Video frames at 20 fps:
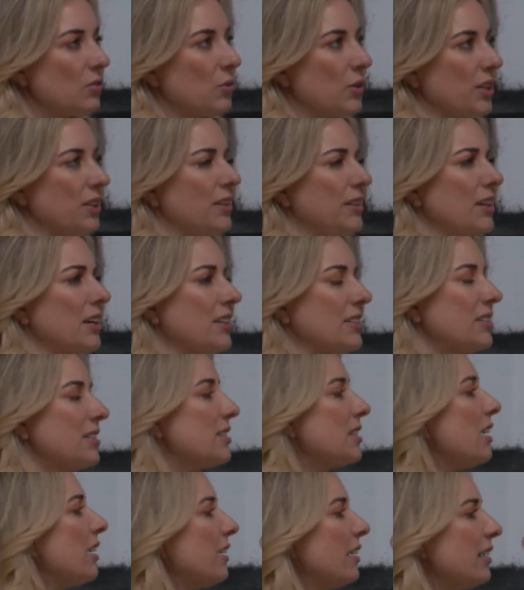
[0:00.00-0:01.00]
With neon
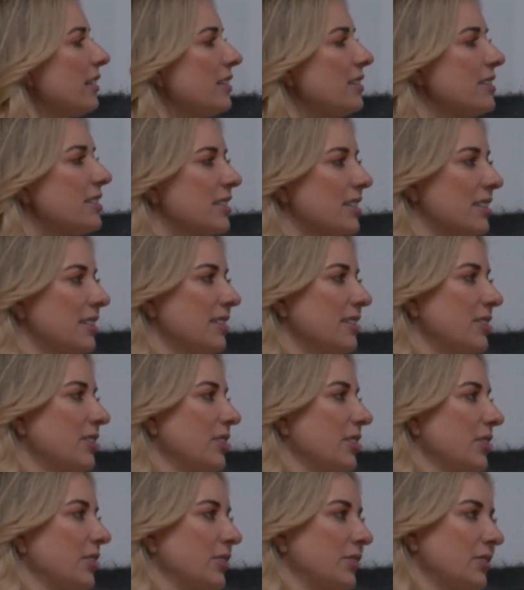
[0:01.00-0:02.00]
signs and you
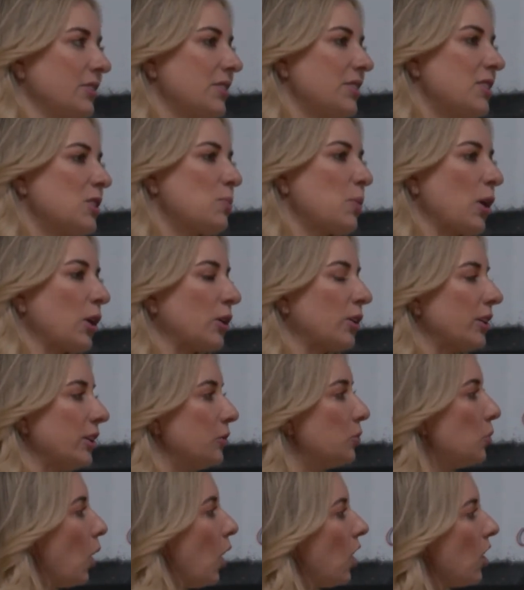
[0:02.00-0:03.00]
know
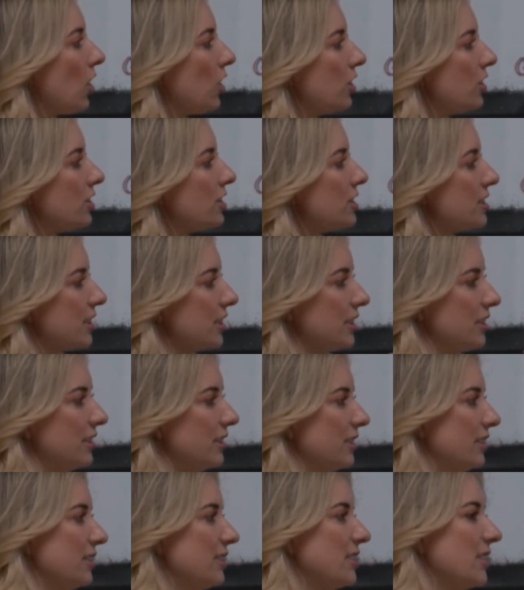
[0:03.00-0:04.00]
sparkly walls,
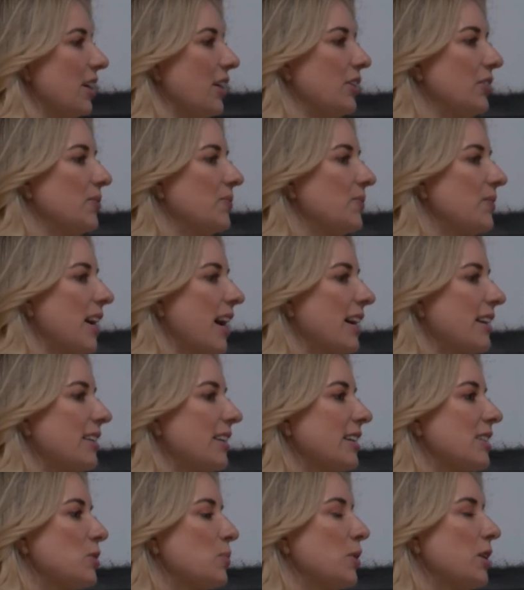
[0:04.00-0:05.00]
and so
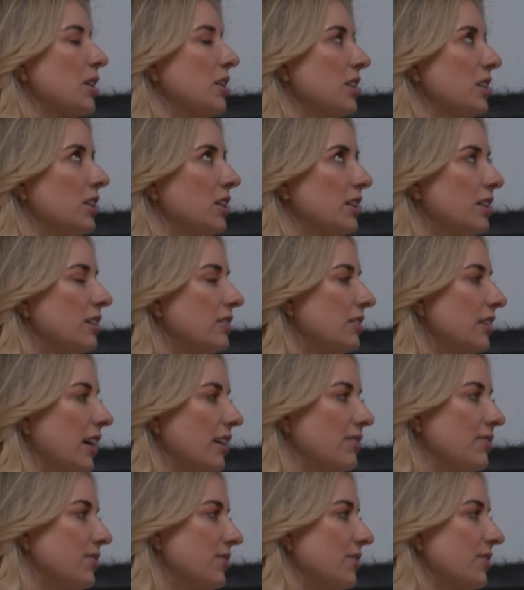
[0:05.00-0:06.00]
that has been
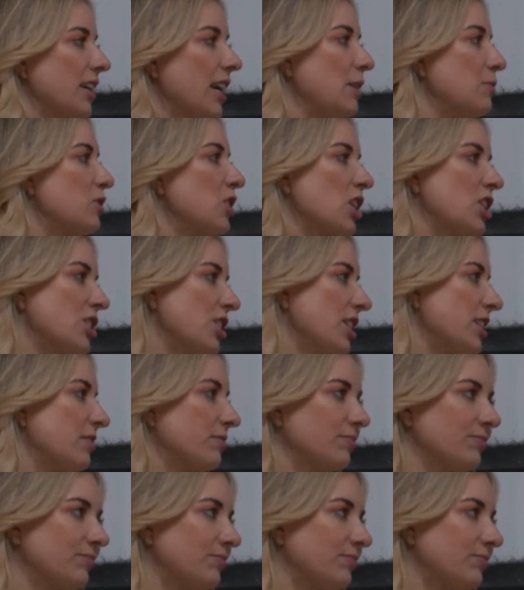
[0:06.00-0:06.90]
life game changing.